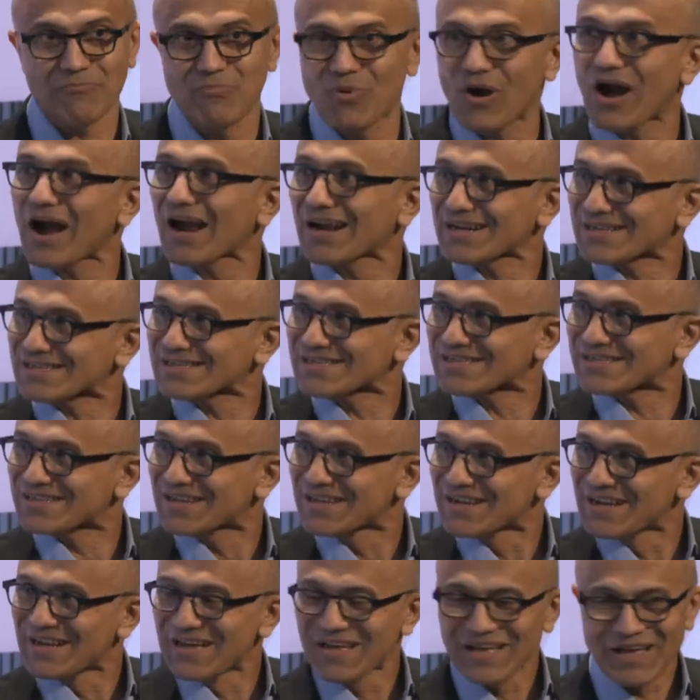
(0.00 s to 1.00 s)
box.
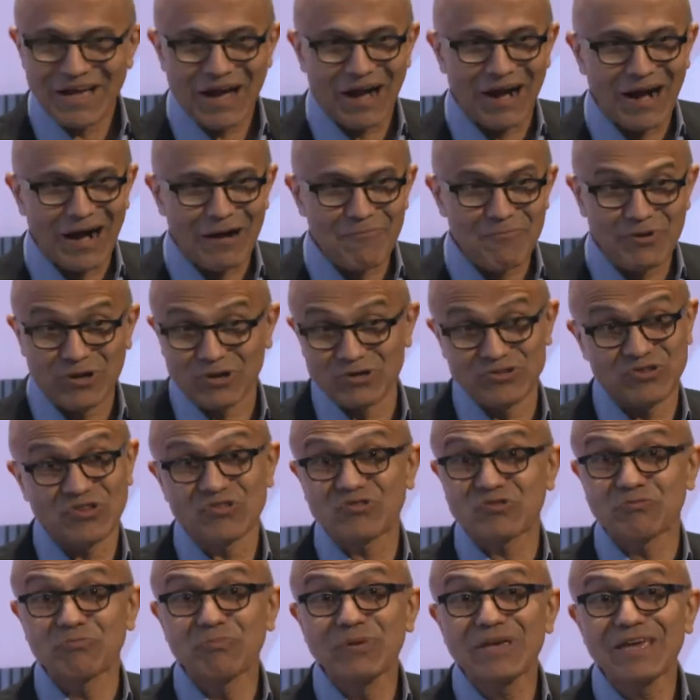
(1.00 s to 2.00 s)
Yeah. Because
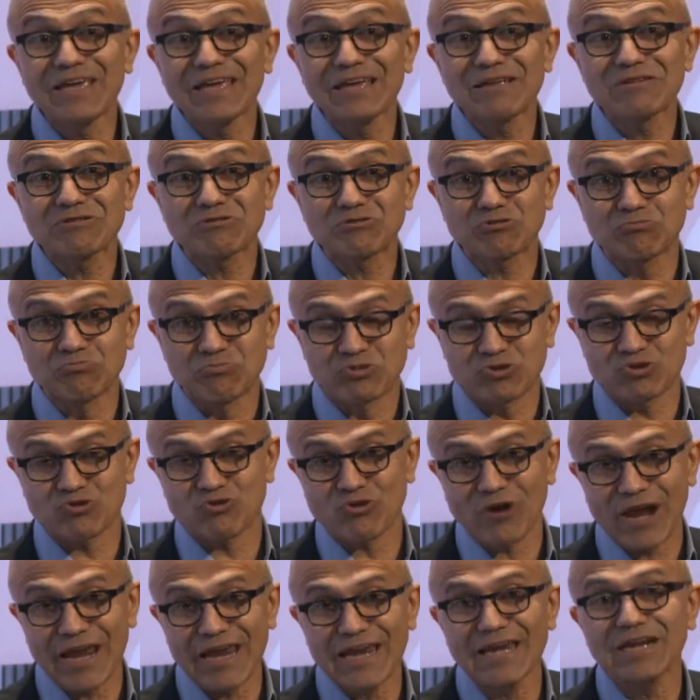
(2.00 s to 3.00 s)
it's being
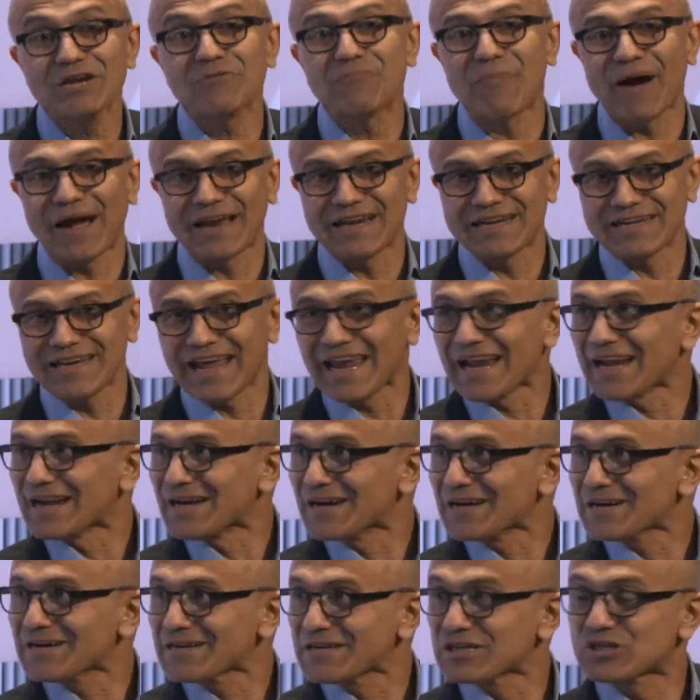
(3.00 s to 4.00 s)
trained by
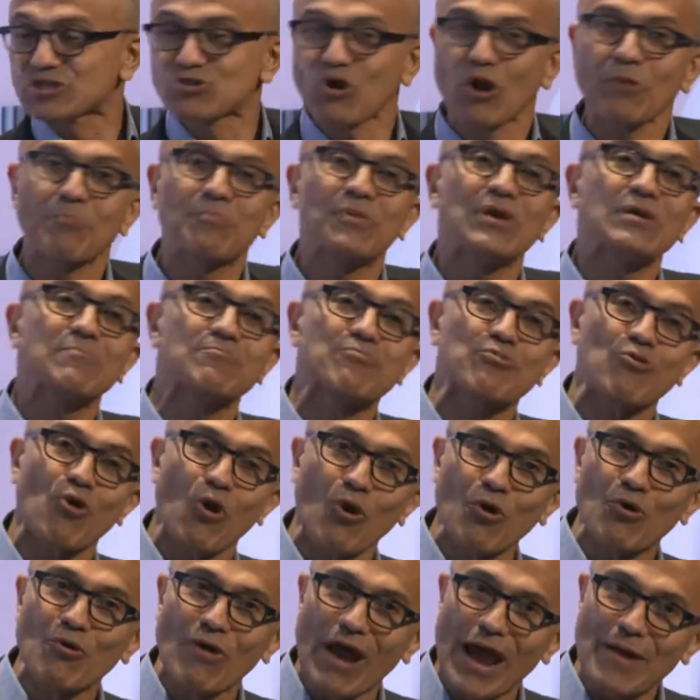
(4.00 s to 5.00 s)
data, it's not being
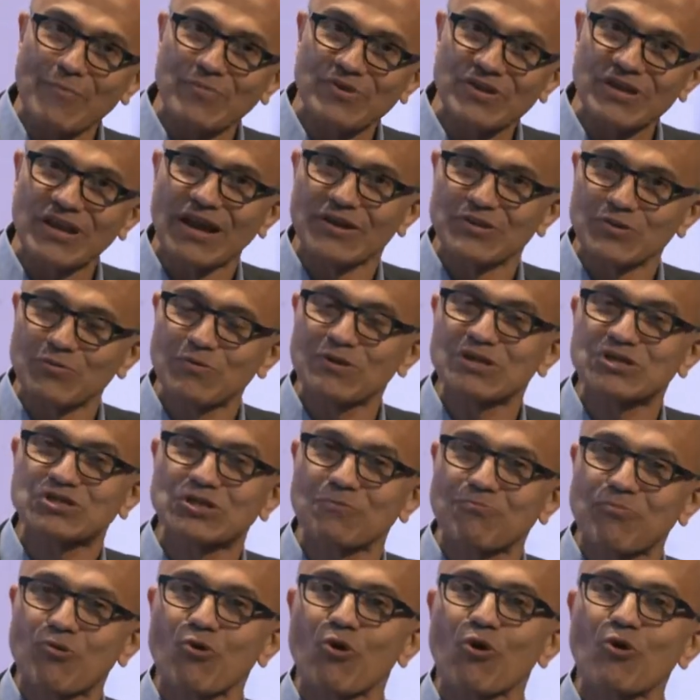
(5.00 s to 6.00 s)
programmed. In other words,
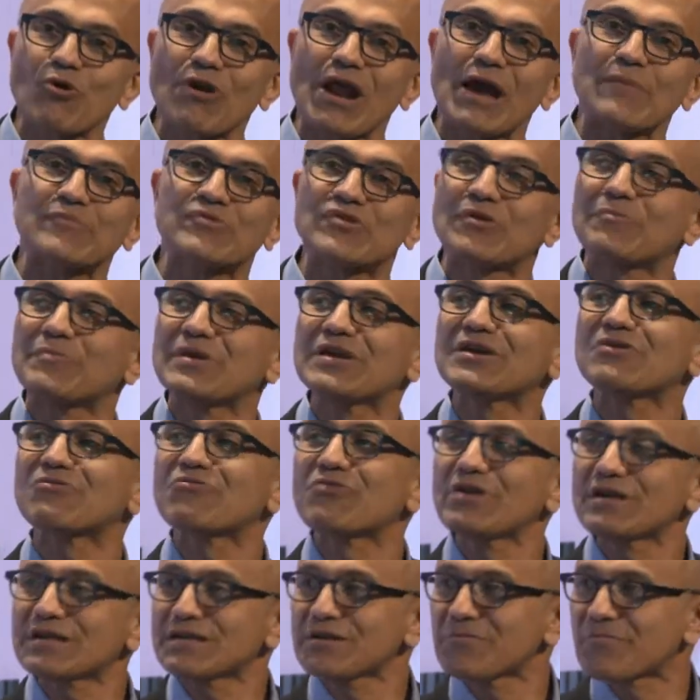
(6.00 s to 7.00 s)
the programs are being
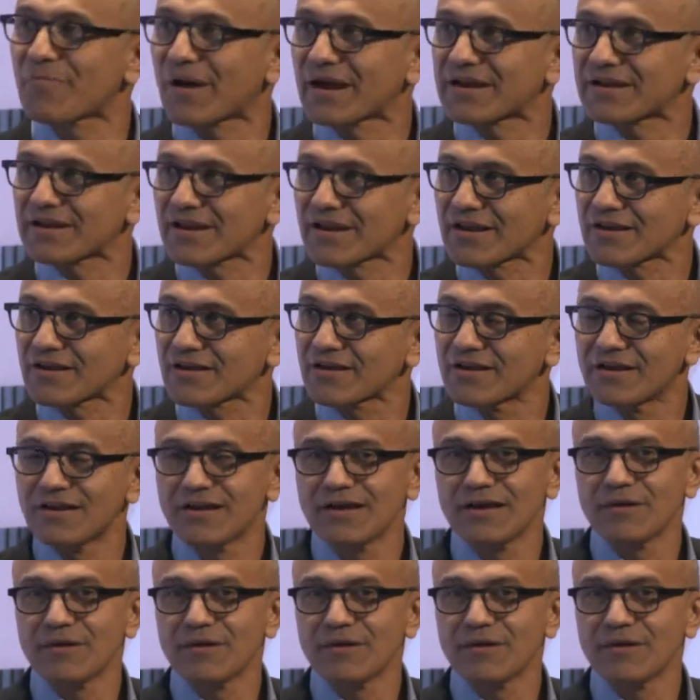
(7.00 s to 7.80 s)
written by data.